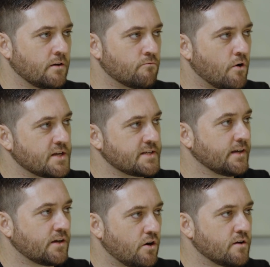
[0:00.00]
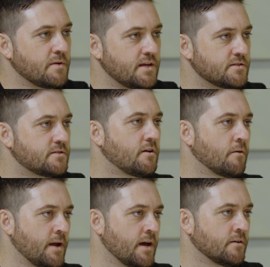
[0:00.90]
rising economies
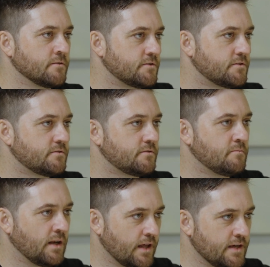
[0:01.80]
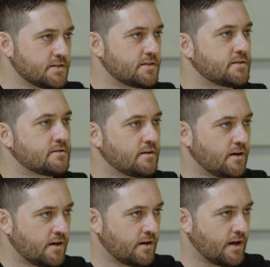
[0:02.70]
around Middle East,
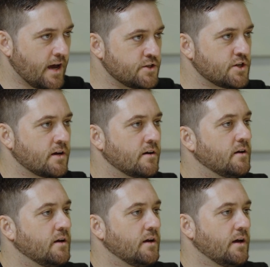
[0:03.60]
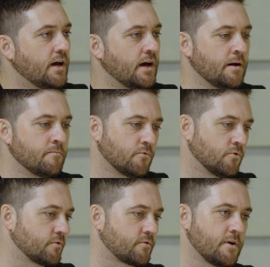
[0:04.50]
Asia,
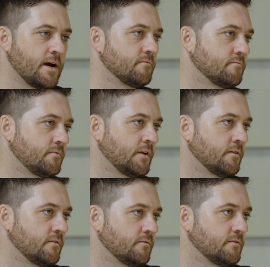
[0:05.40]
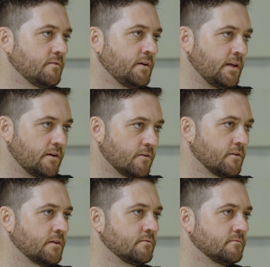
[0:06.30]
all throughout, India
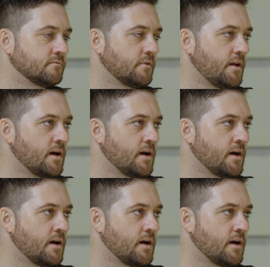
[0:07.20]
and